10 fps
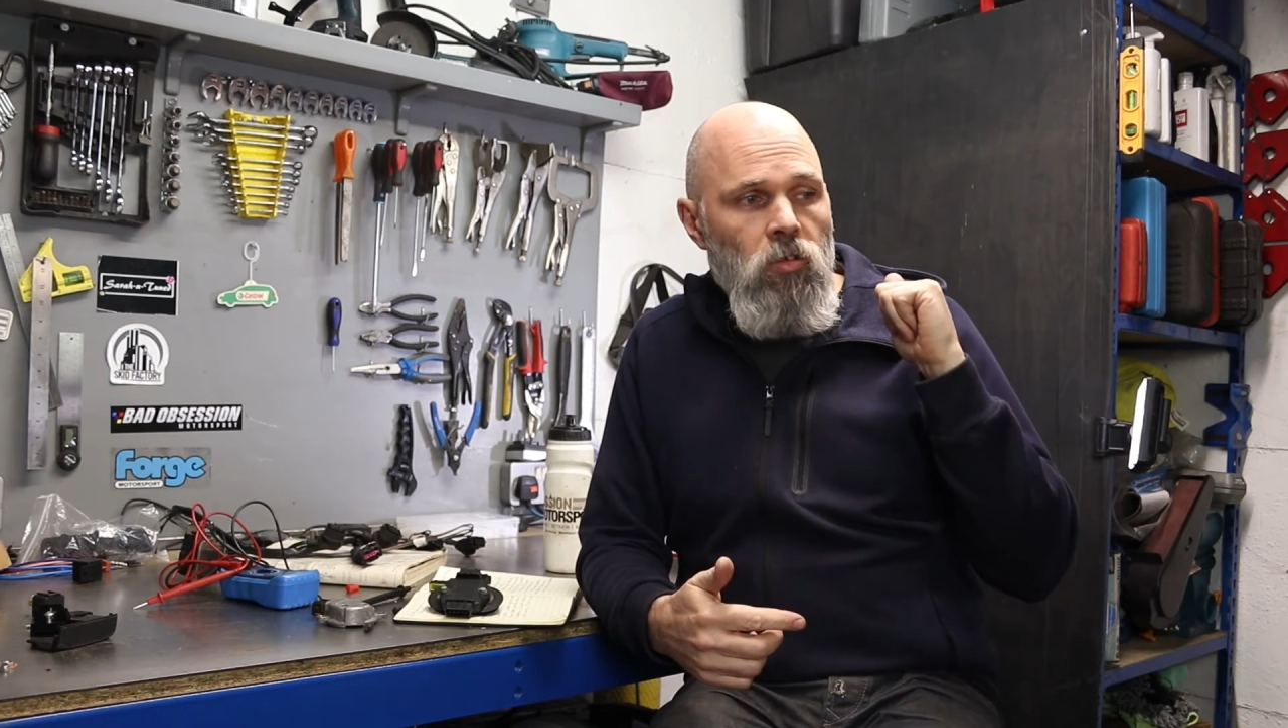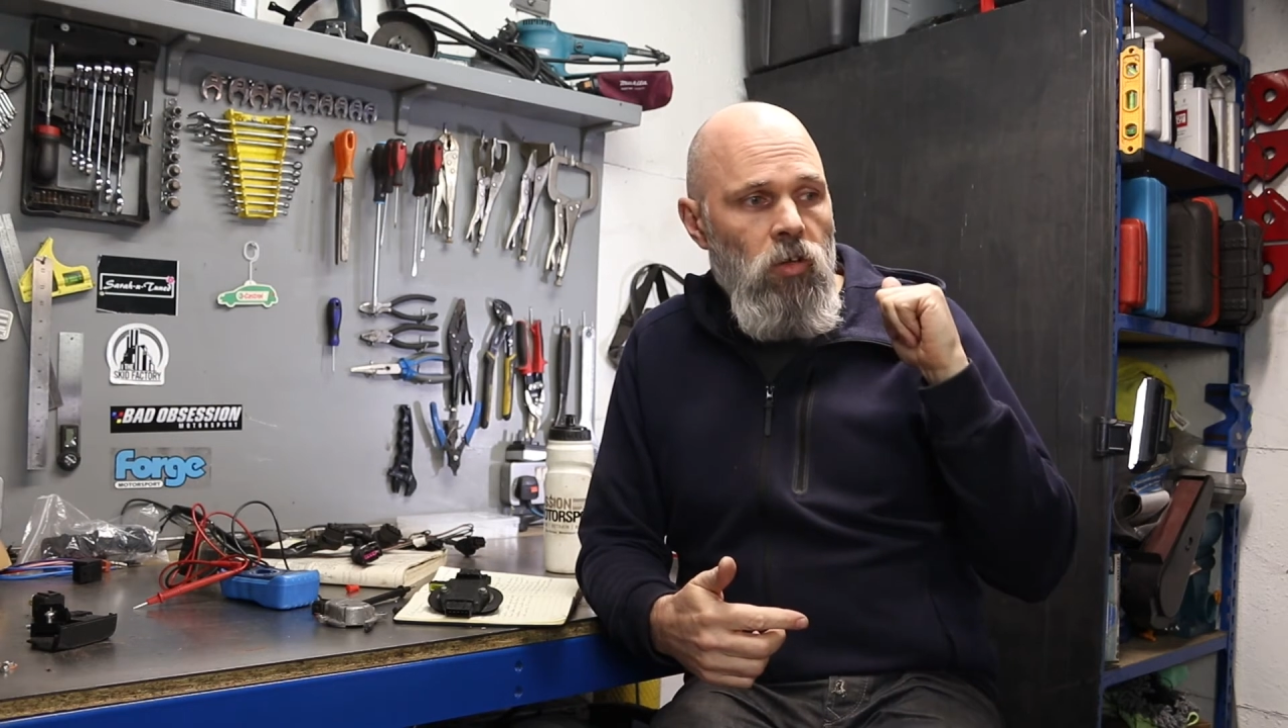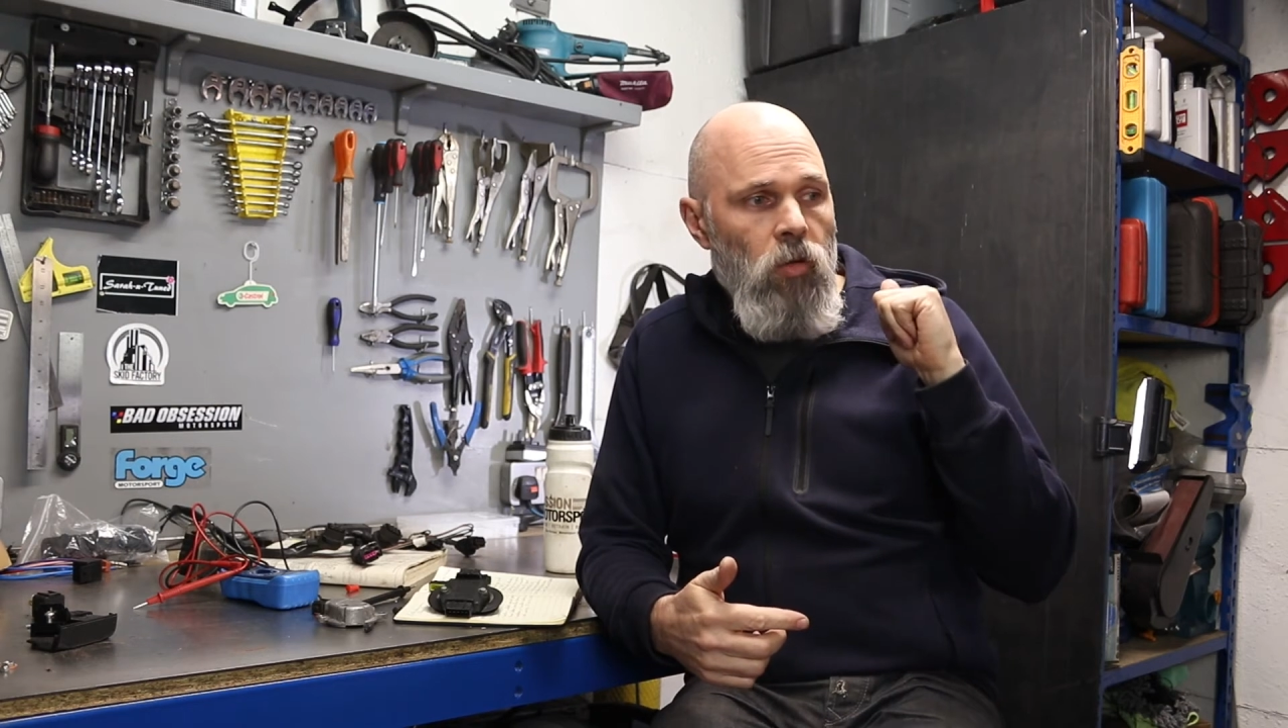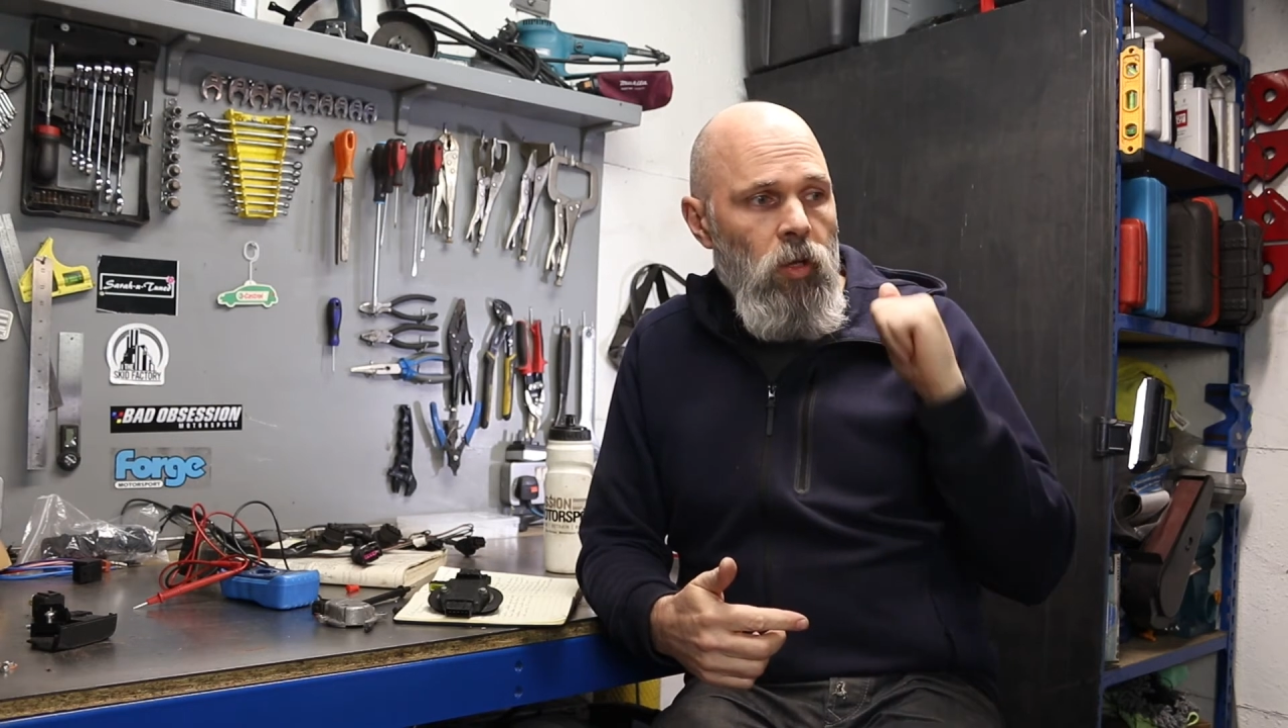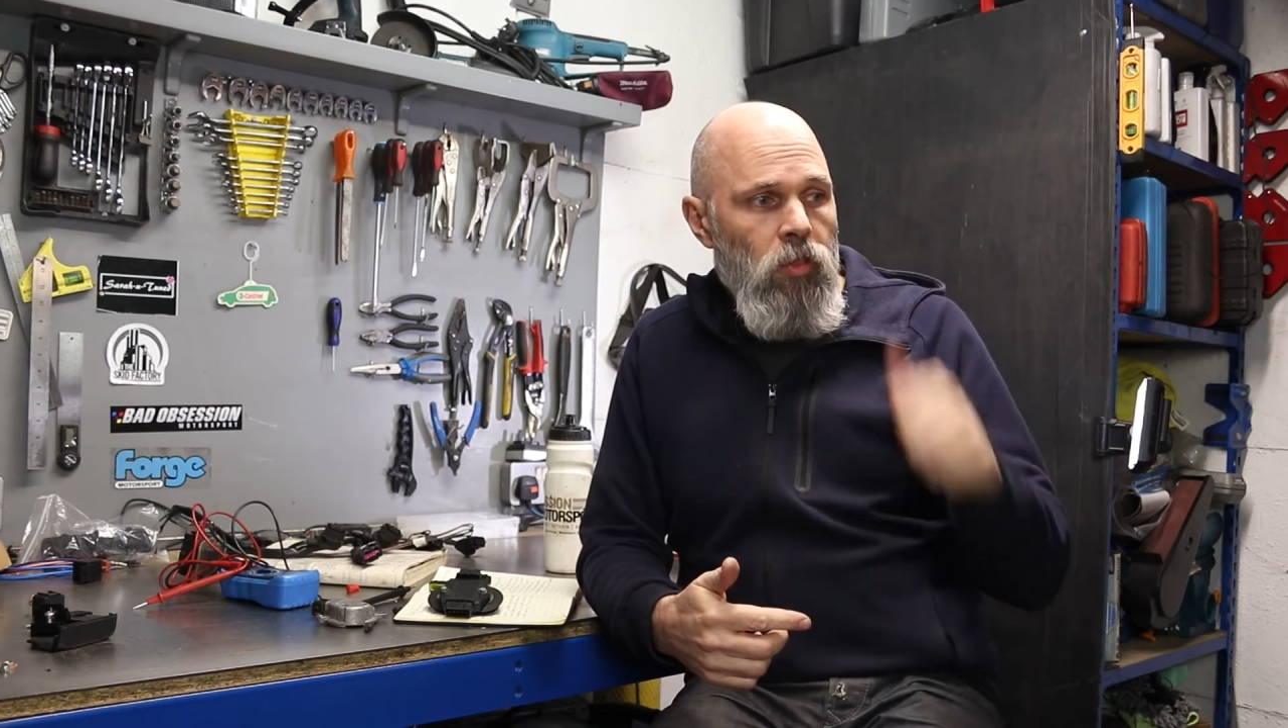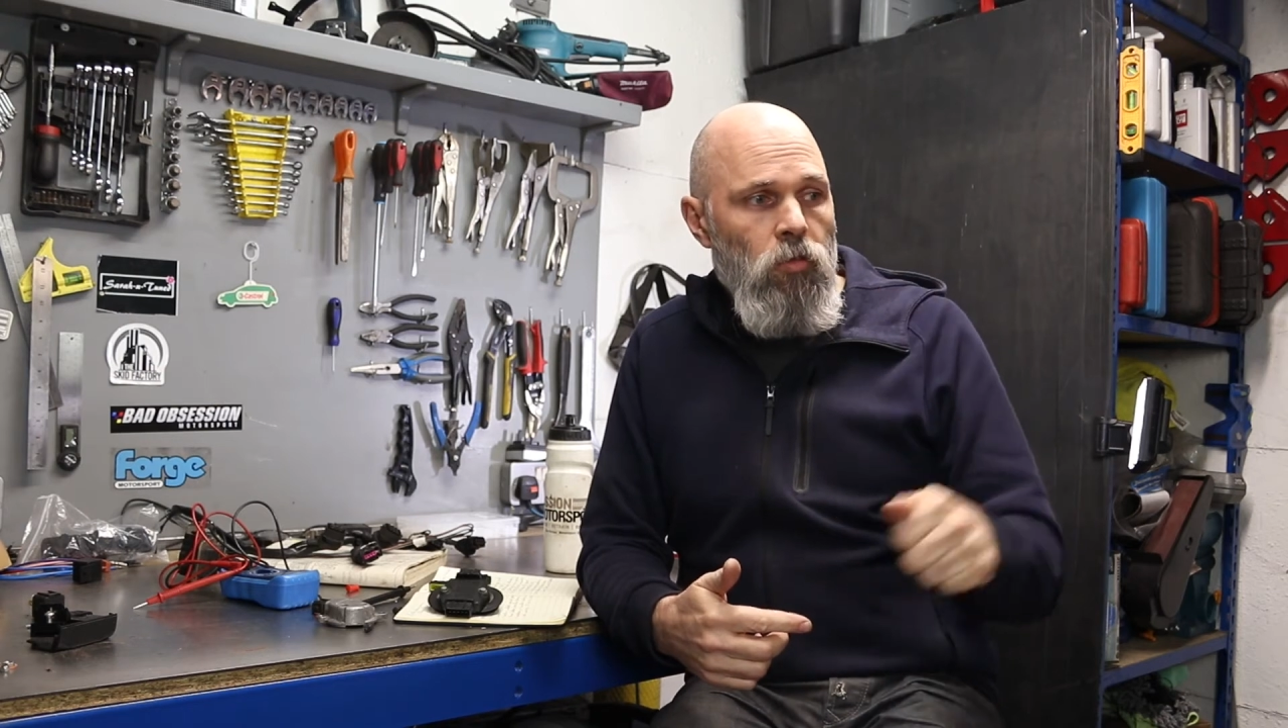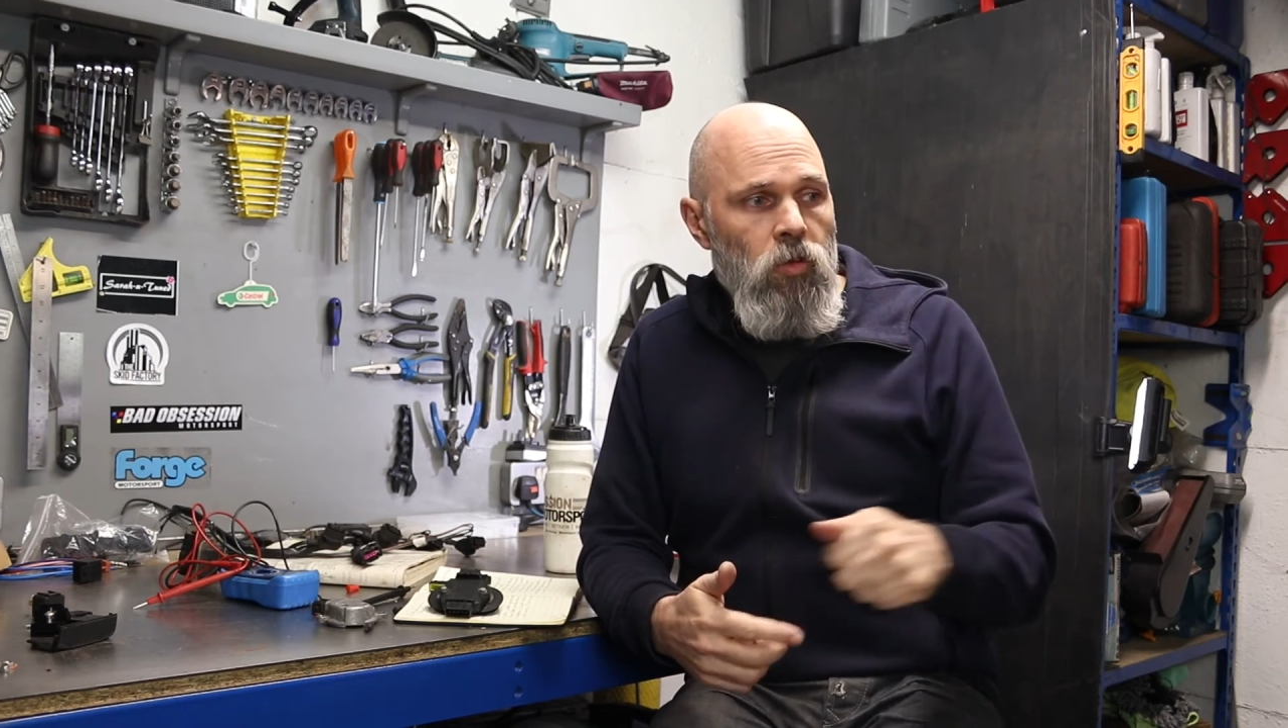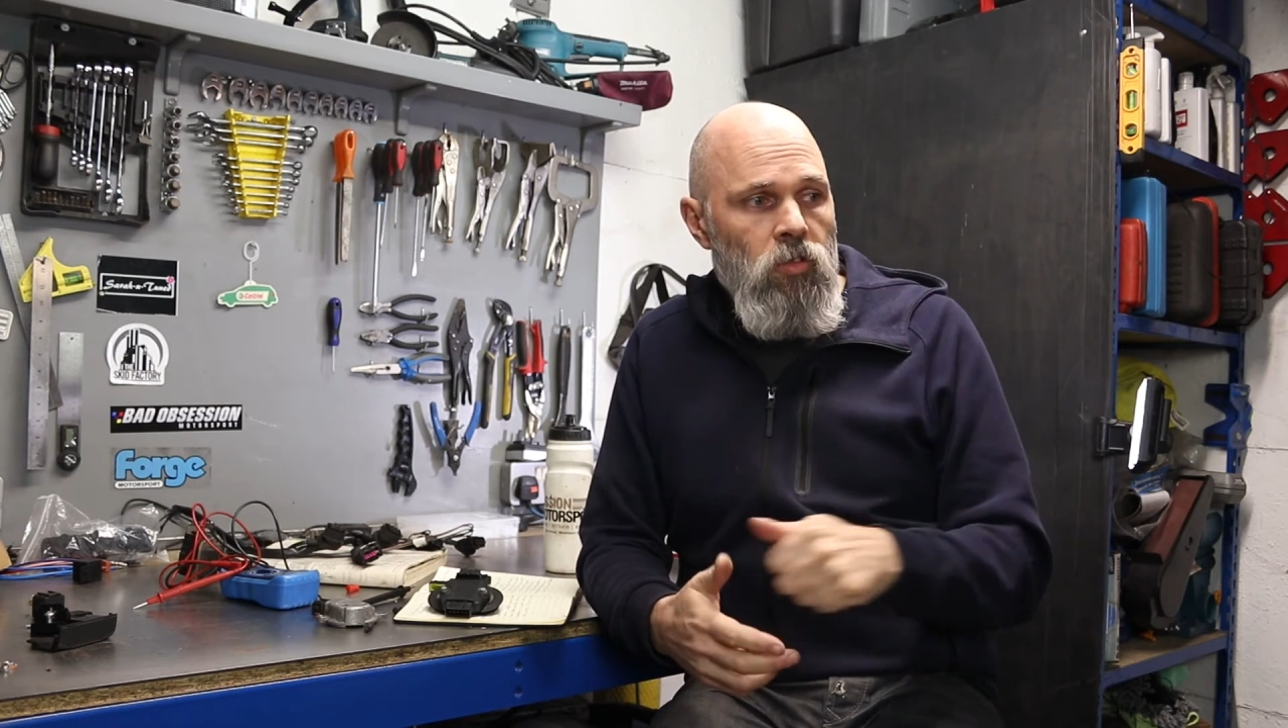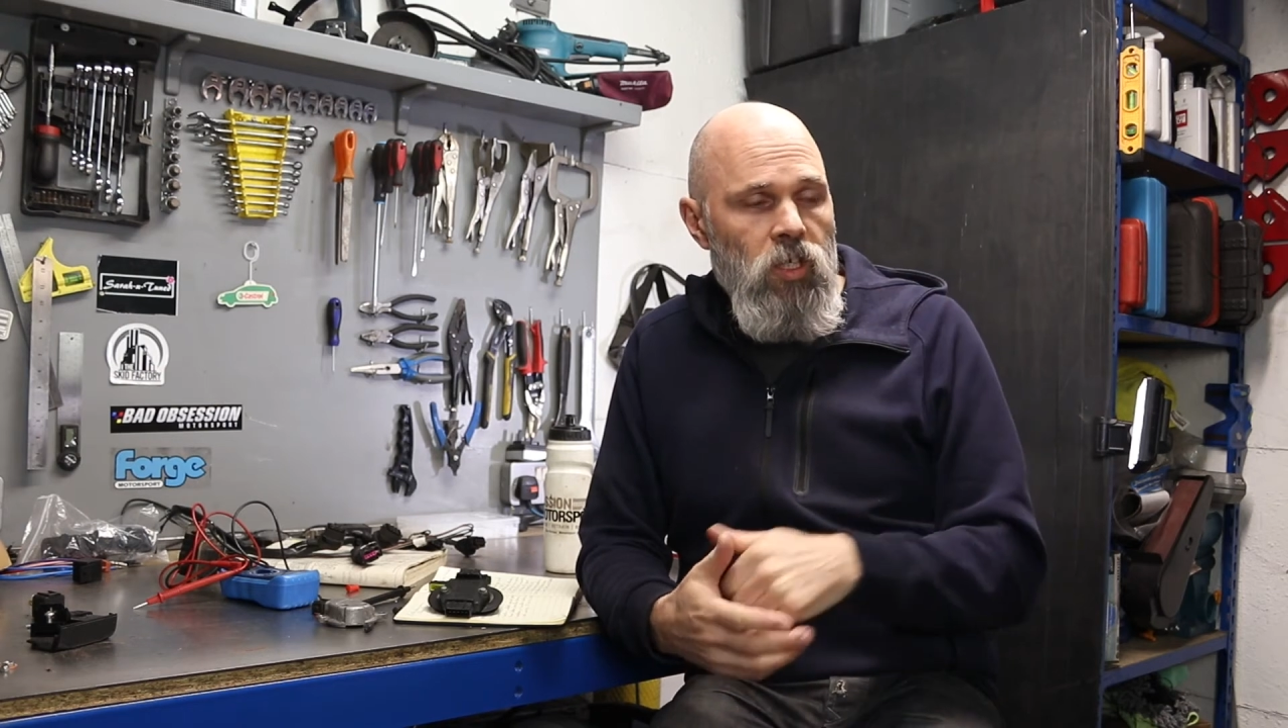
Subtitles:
I went through and